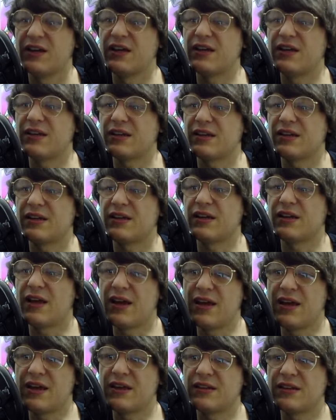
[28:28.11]

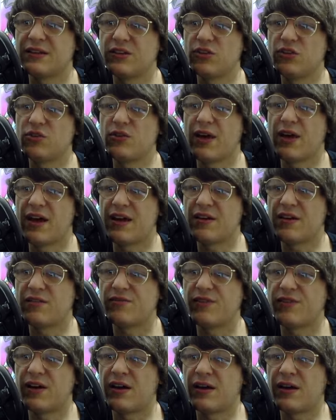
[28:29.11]
you
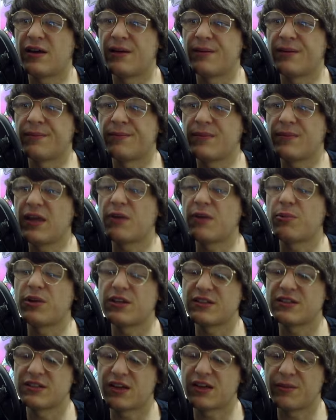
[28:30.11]
have, when
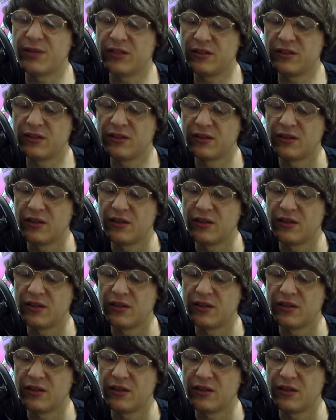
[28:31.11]
it's summoned,